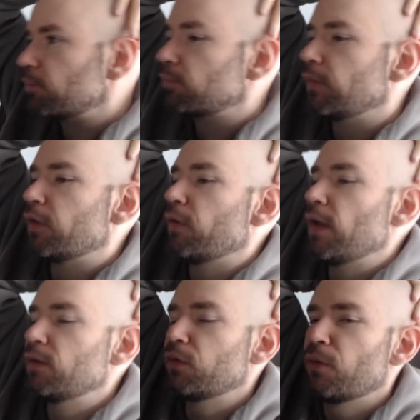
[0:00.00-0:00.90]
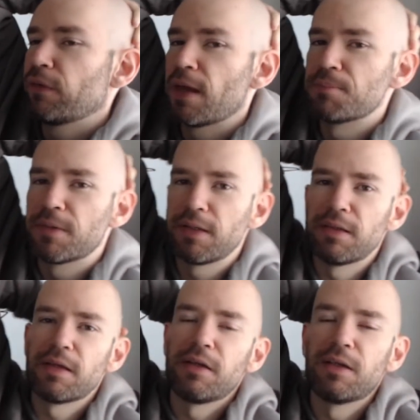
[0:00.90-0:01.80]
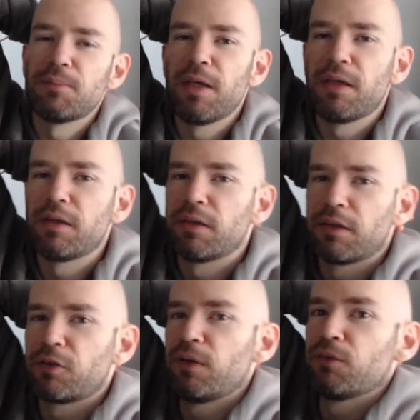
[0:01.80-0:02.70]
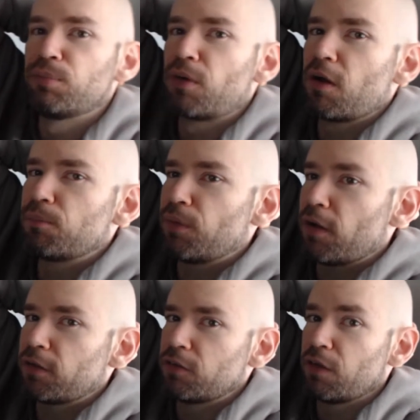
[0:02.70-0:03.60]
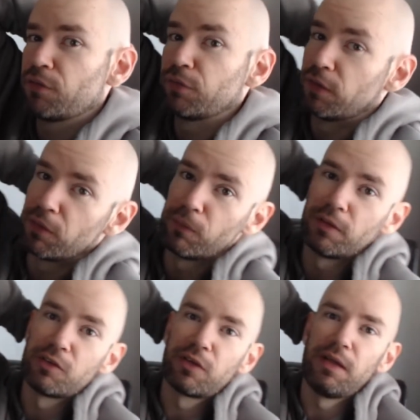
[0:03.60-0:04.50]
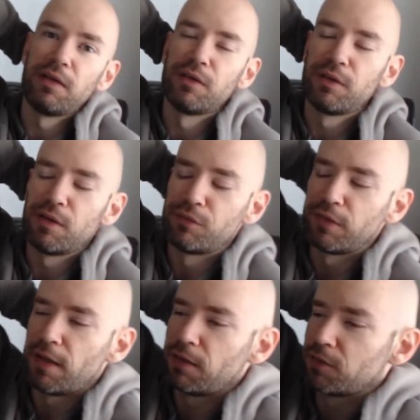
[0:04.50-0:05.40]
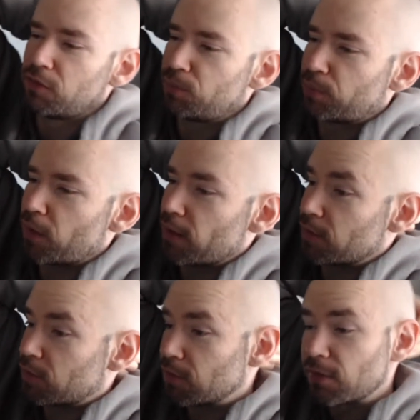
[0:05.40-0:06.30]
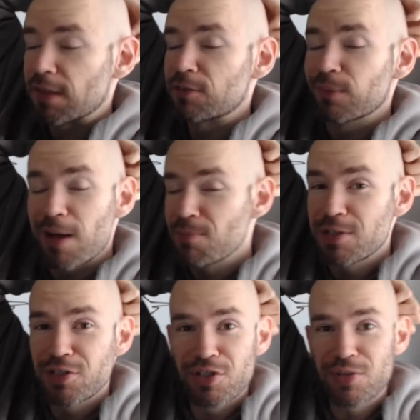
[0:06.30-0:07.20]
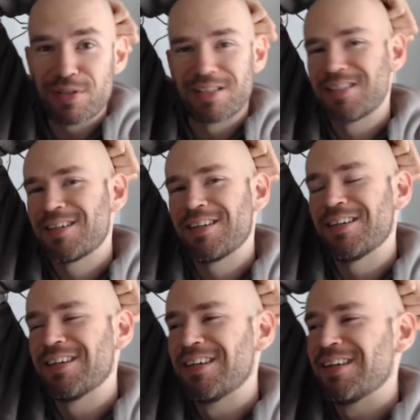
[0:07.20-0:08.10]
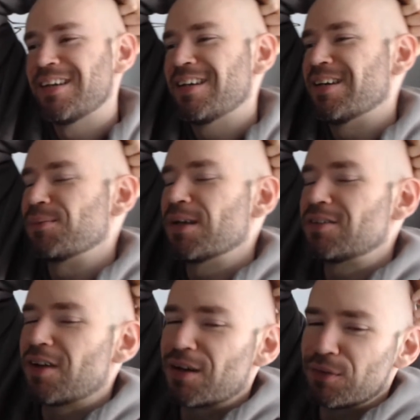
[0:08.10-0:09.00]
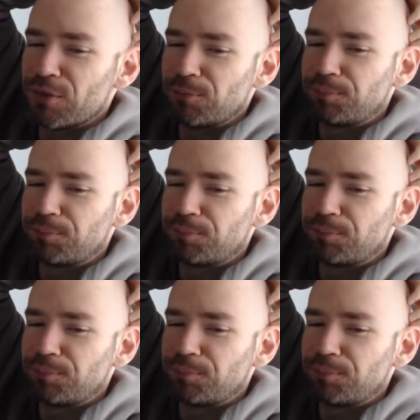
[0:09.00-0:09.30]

you know, end goal, that money that you're going to make, you're going to create a block yourself and go in a state of analysis paralysis, and that's what I've been doing. I'm getting tired of it.